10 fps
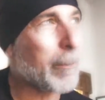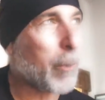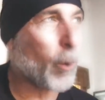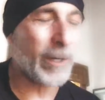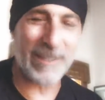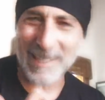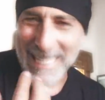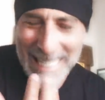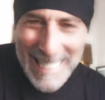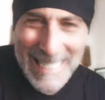important
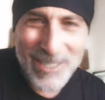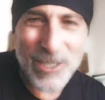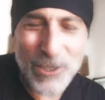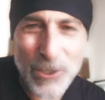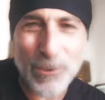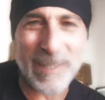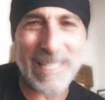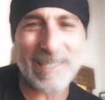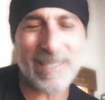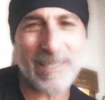it is to do
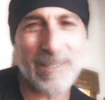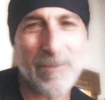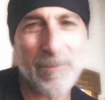this.